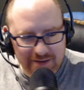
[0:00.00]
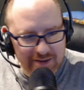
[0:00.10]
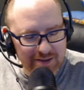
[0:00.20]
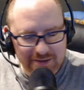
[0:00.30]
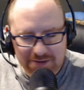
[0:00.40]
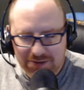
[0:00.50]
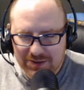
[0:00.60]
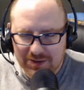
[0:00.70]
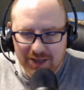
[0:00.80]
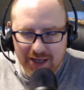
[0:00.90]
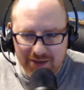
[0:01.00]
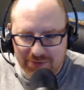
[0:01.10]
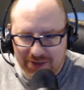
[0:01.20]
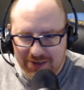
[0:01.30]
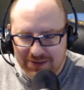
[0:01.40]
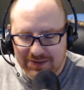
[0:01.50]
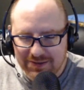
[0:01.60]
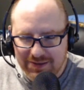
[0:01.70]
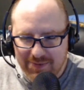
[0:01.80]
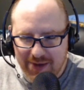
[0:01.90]
Like, let's just look at it
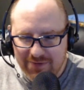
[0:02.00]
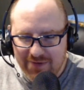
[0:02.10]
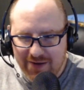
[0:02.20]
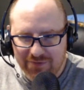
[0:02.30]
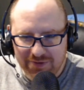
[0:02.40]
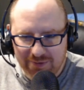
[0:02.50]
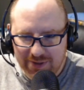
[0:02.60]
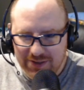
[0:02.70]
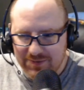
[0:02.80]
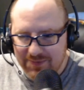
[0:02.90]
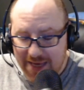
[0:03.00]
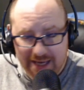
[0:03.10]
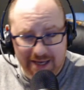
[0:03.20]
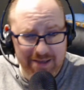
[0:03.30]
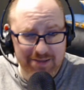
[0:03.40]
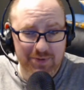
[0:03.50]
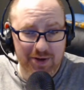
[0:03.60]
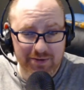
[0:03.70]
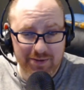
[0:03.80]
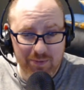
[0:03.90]
because the amount of effort that went into making it is
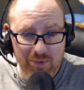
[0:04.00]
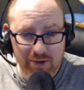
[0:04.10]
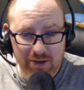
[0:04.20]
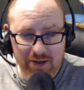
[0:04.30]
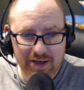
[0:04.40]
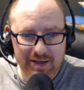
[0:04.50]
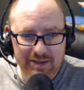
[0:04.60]
probably more